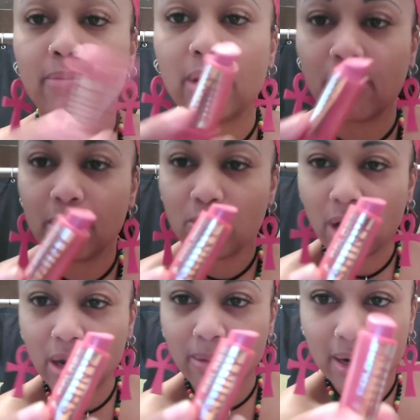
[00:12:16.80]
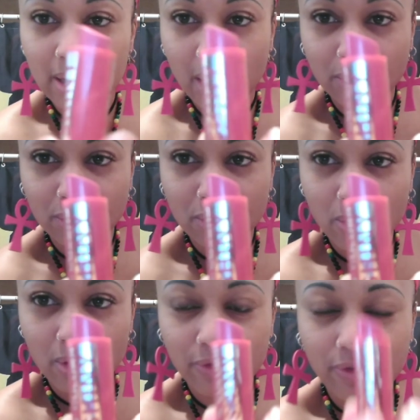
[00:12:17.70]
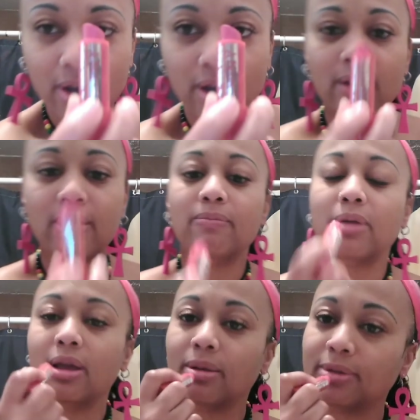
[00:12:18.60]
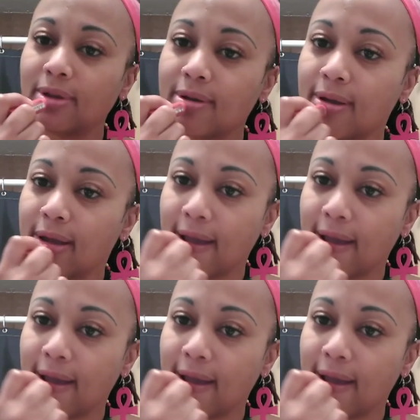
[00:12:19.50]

But I'm going to be rocking my dollar store fine pink lipstick.